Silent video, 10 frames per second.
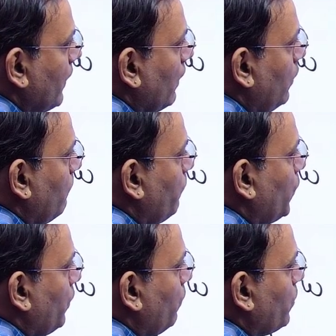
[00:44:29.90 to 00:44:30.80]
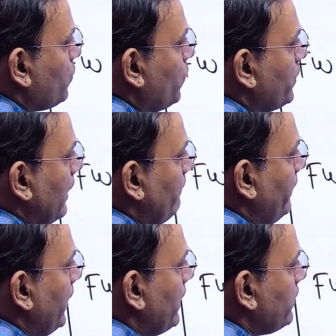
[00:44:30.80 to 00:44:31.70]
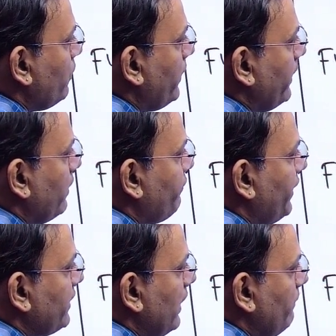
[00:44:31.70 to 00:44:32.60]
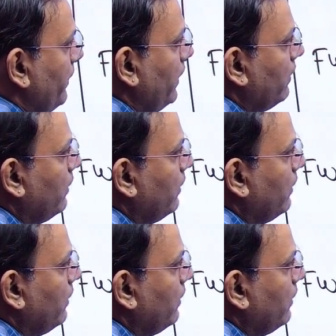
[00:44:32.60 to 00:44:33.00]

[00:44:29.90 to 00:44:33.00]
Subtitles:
You put your source IP as your interface IP,